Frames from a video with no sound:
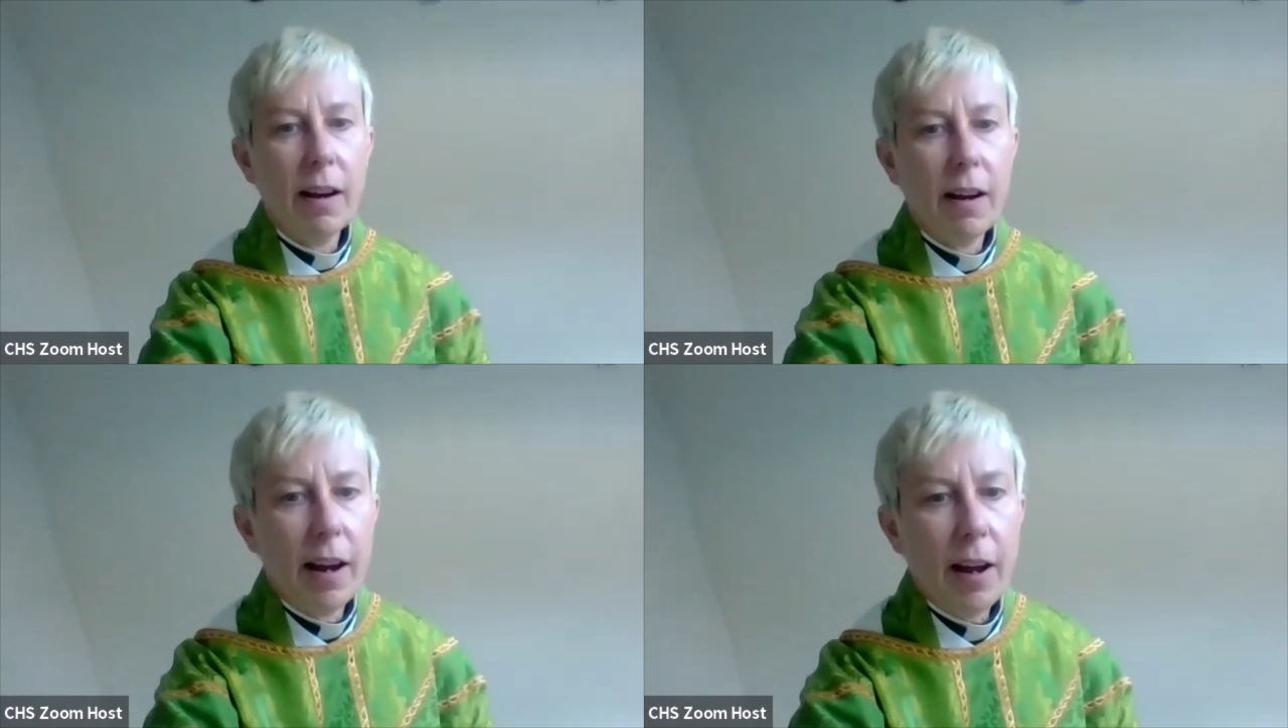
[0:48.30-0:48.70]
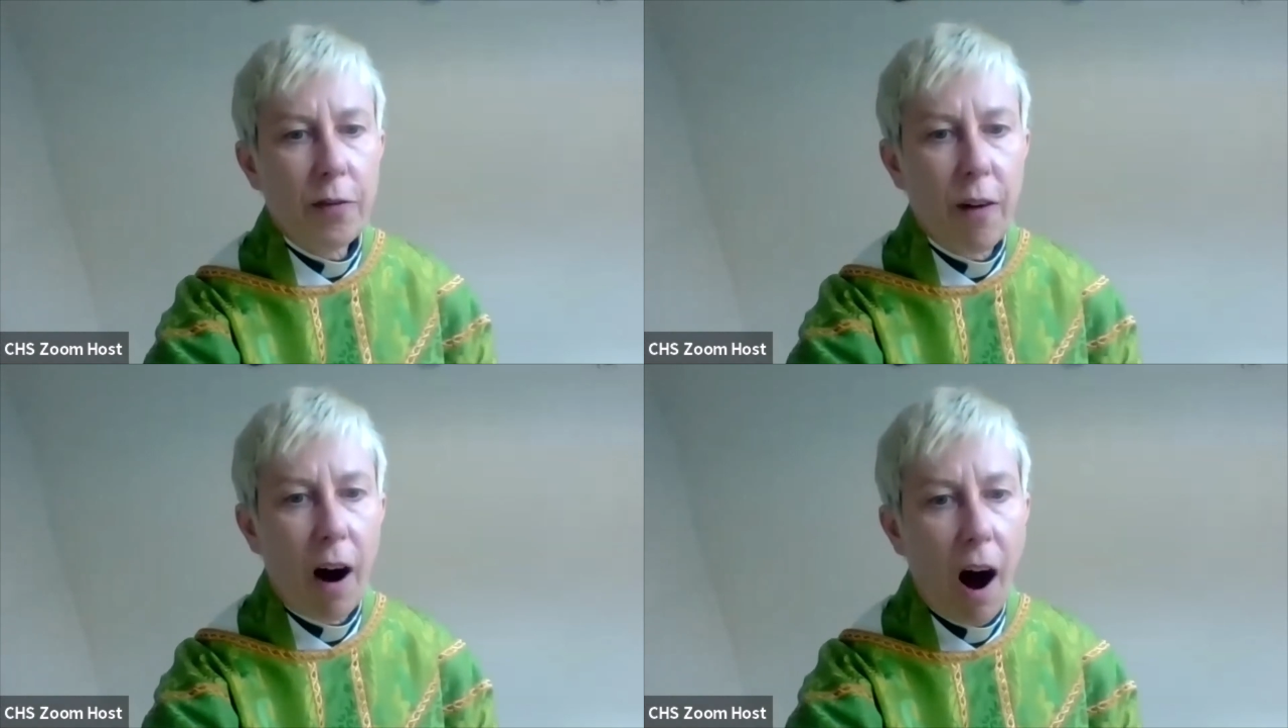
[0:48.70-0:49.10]

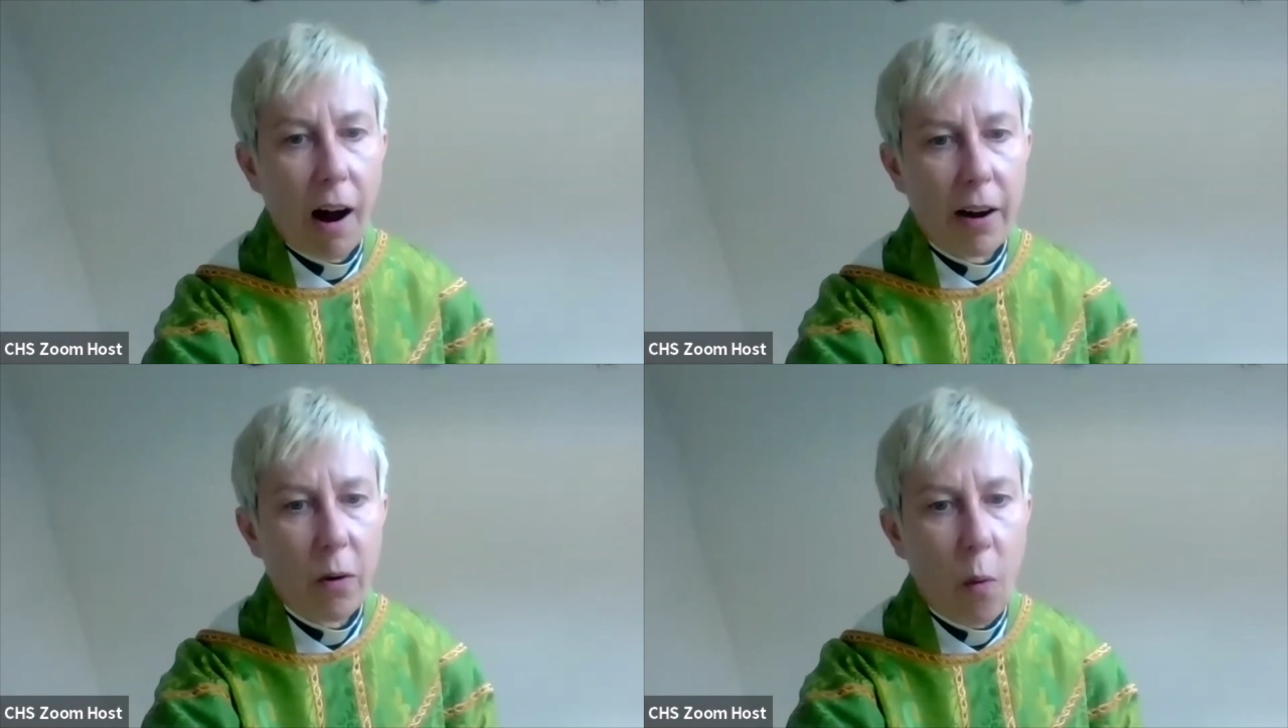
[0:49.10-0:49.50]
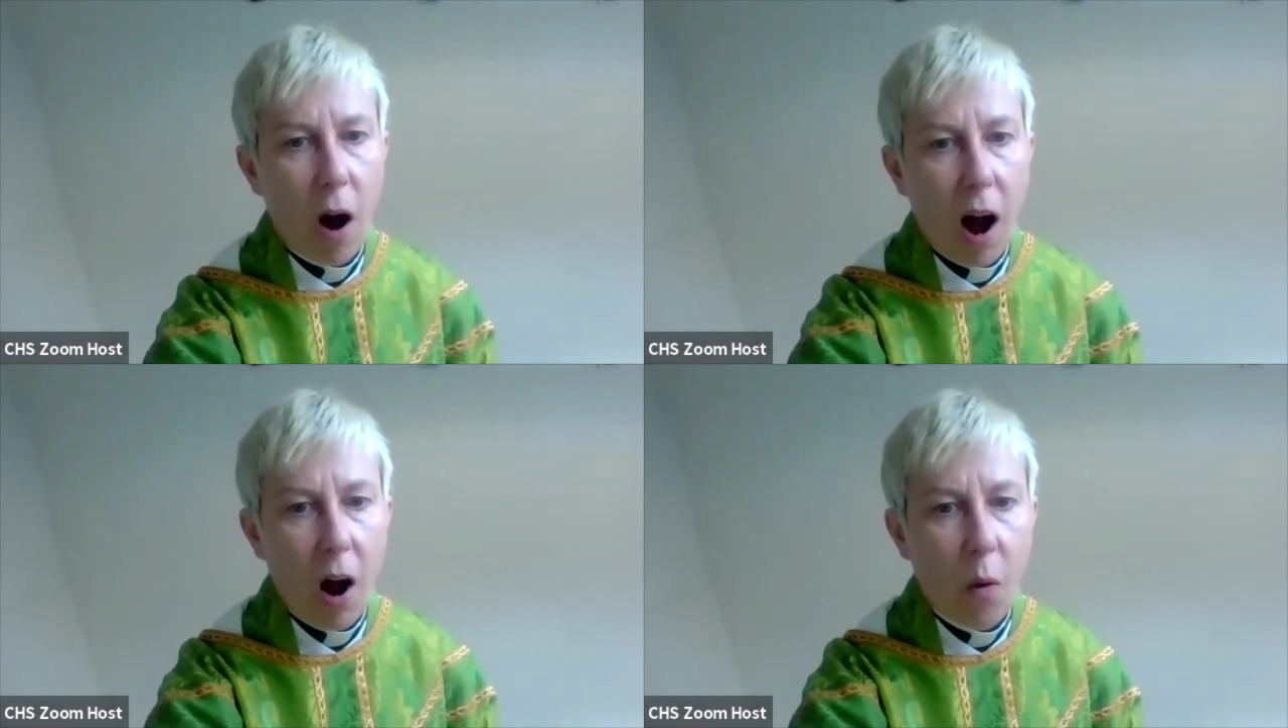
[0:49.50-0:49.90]
If I
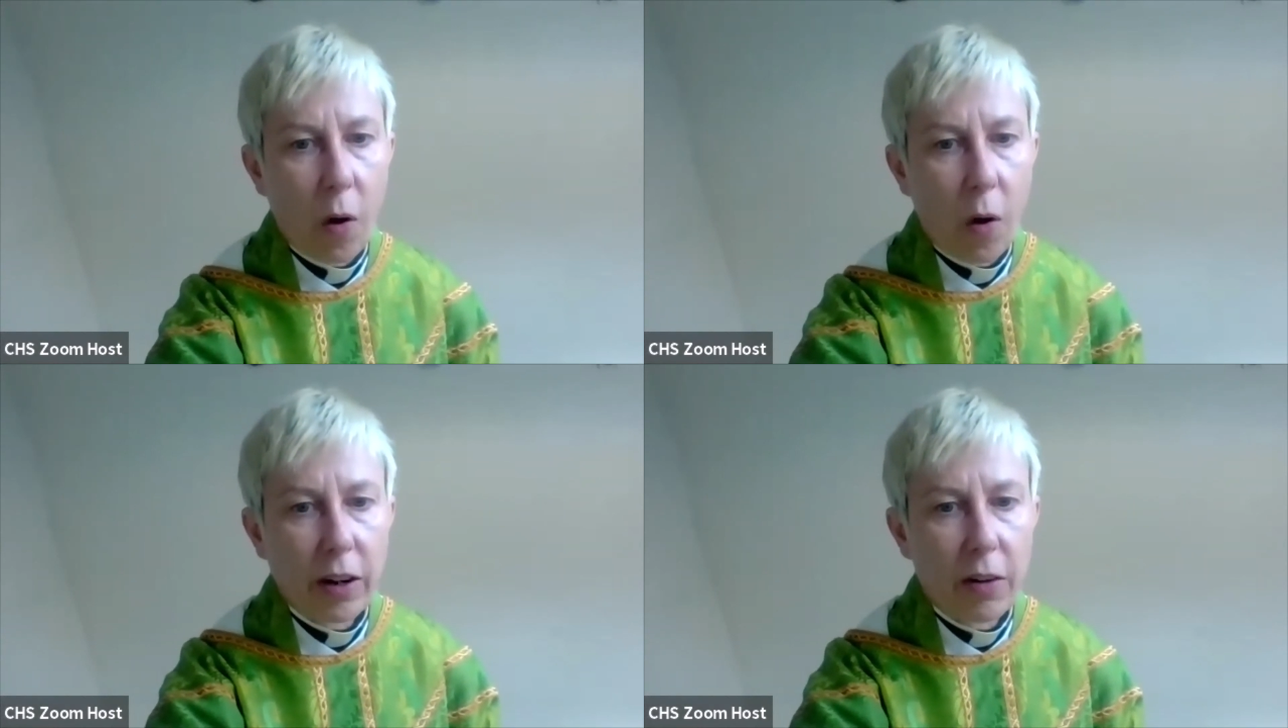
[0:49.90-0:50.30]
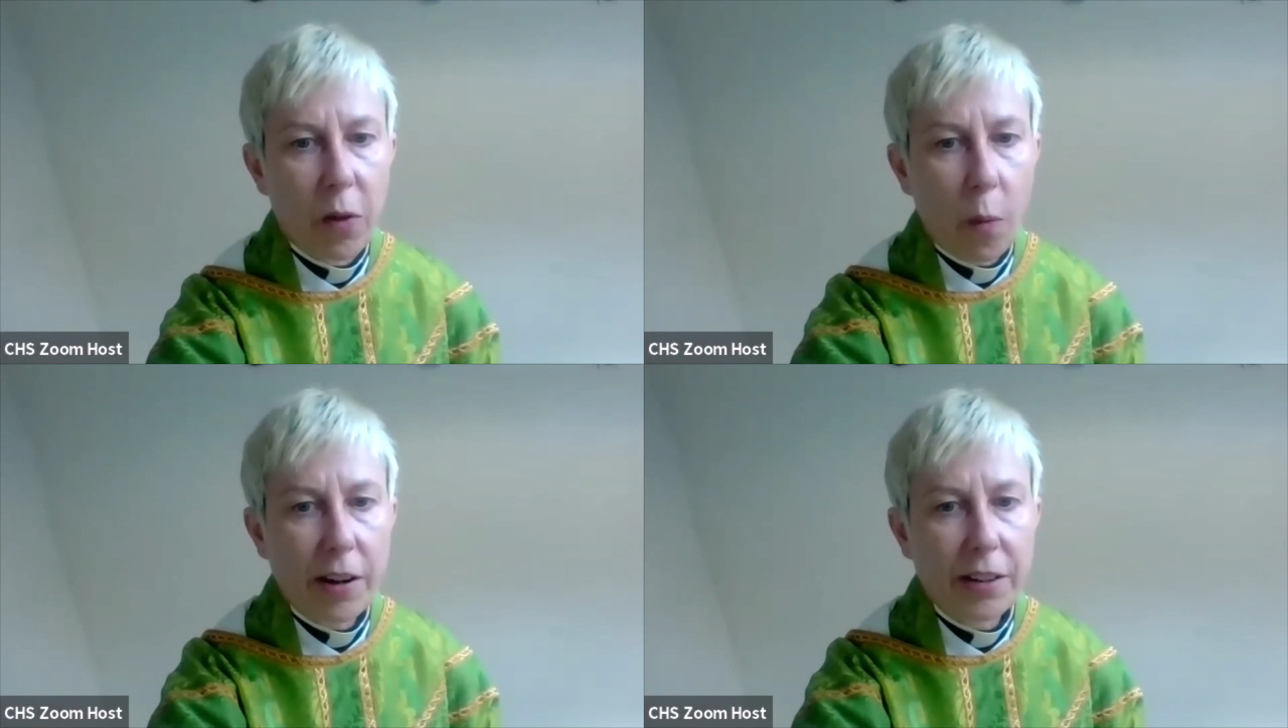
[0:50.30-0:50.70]
were one of
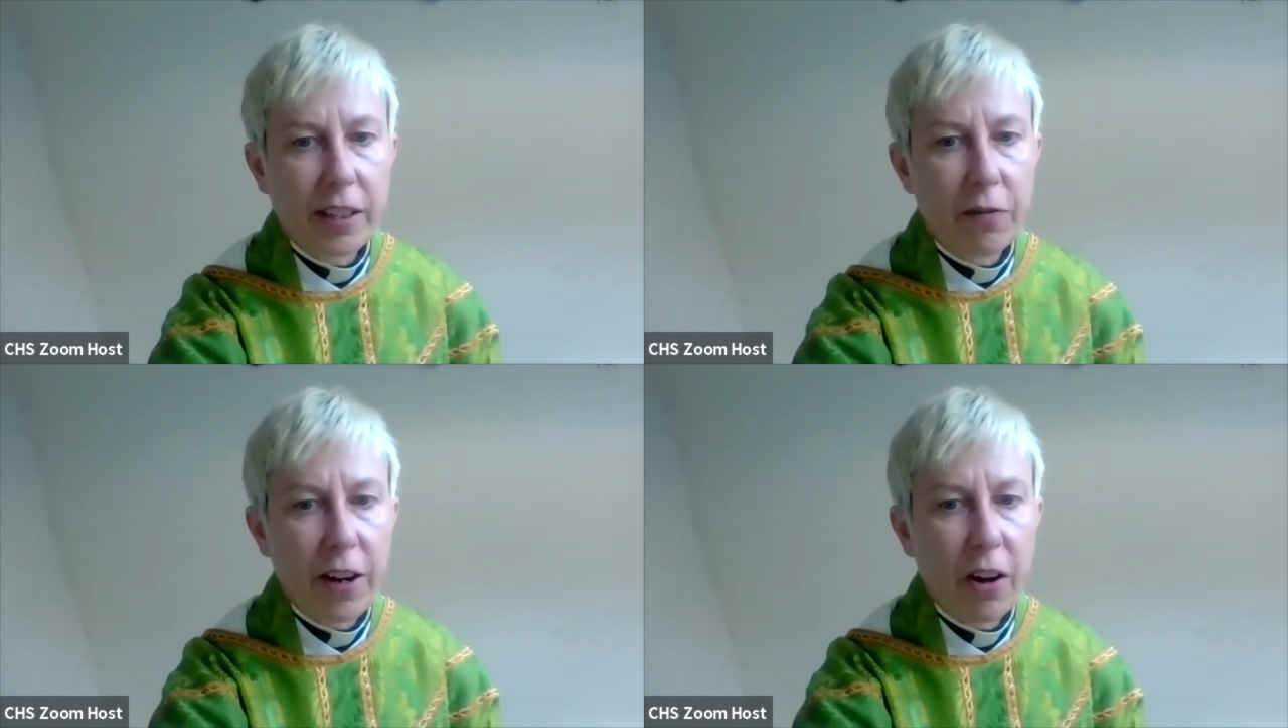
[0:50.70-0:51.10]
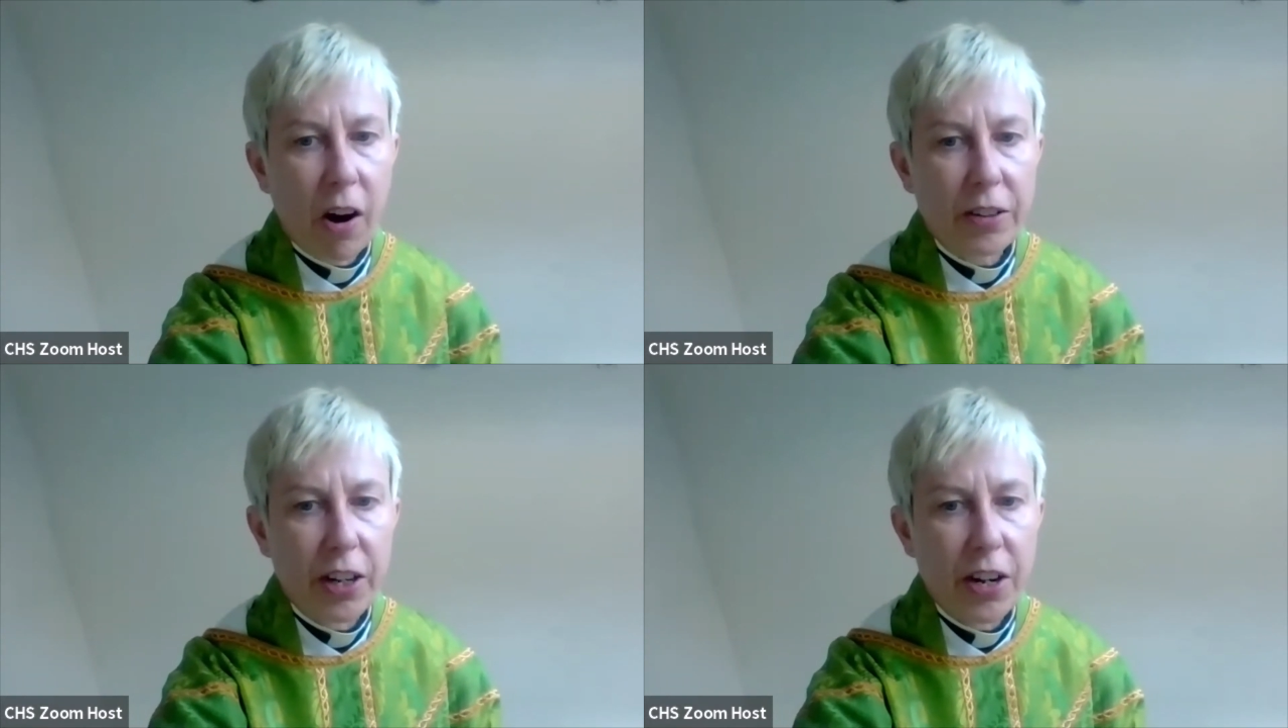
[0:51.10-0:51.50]
the workers in the
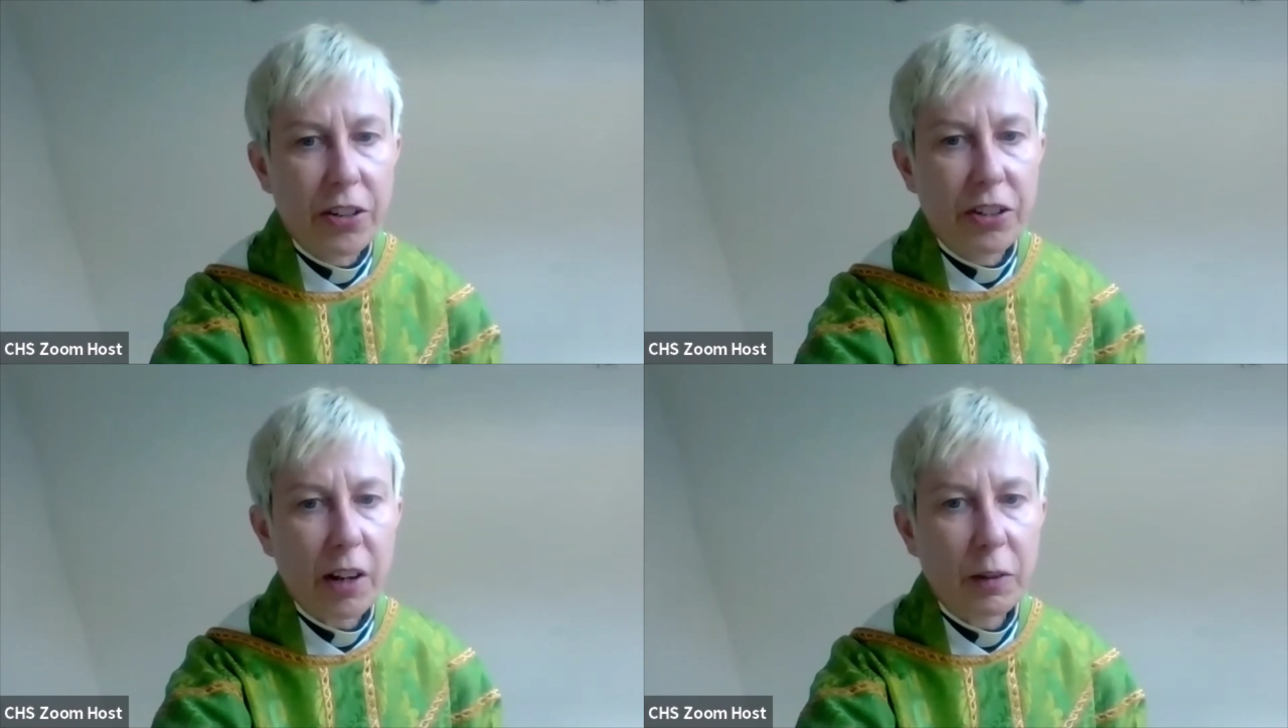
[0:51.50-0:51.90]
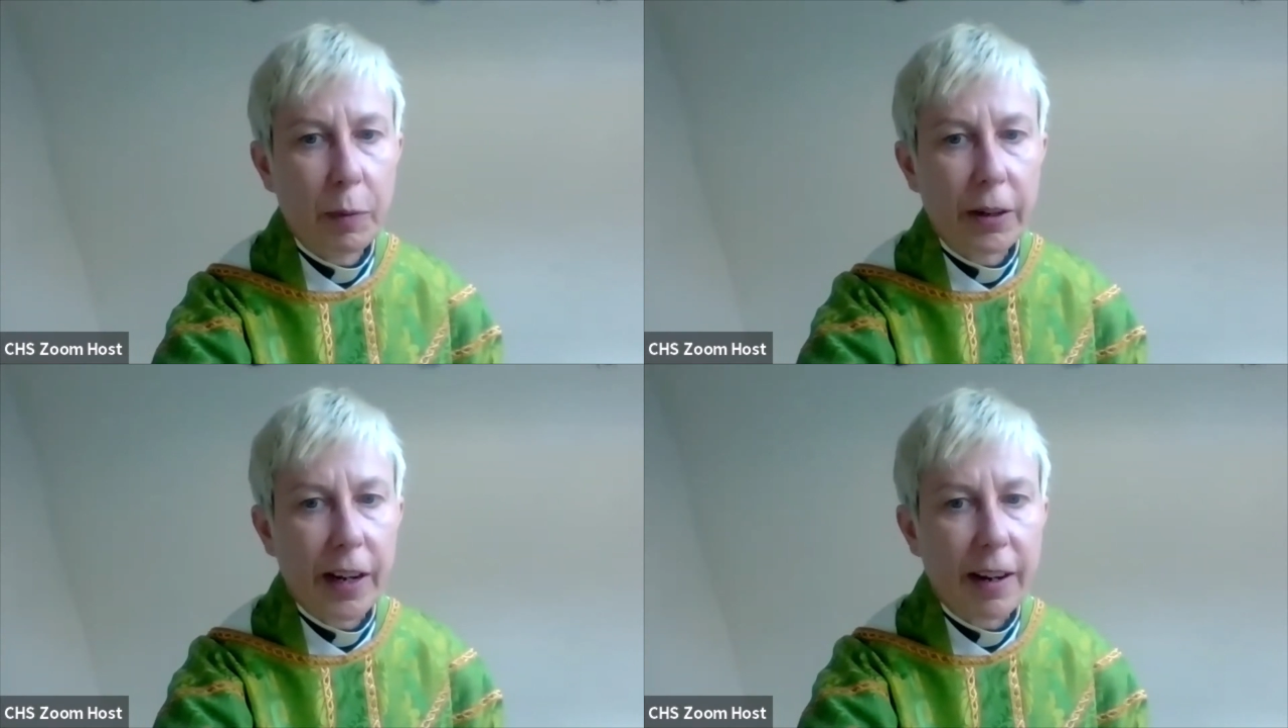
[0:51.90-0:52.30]
vineyard who just
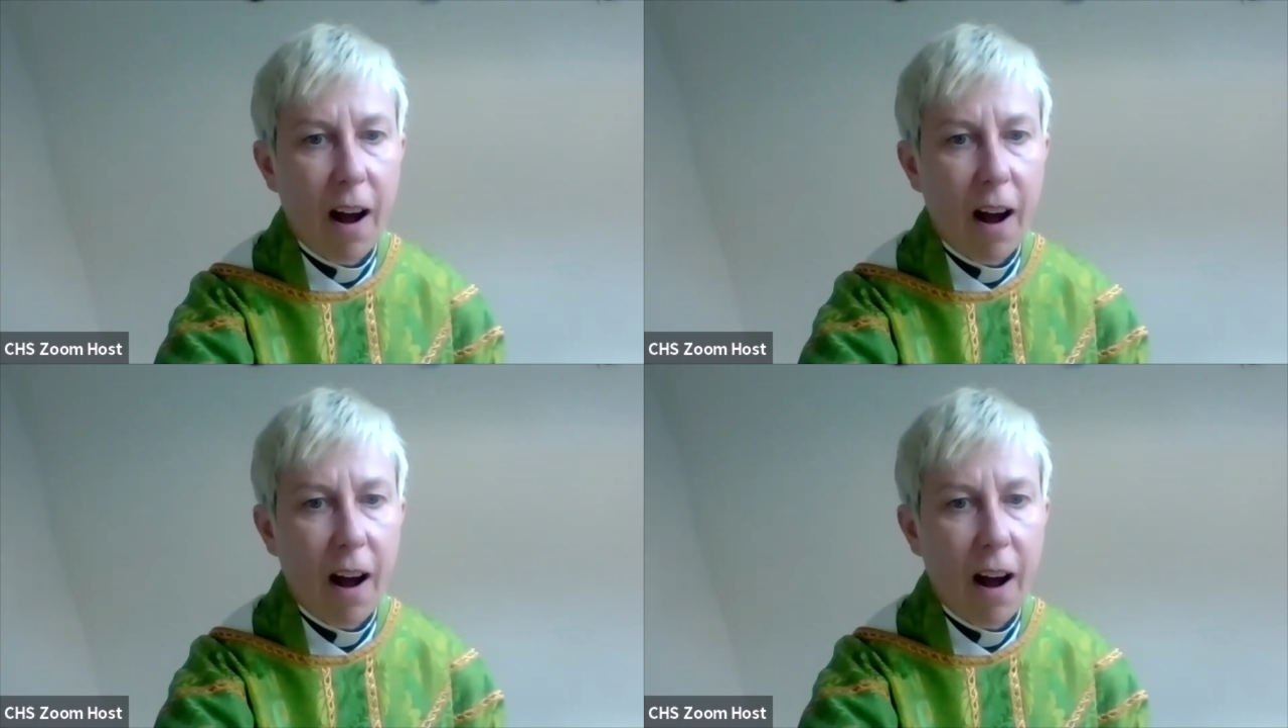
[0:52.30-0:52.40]
put in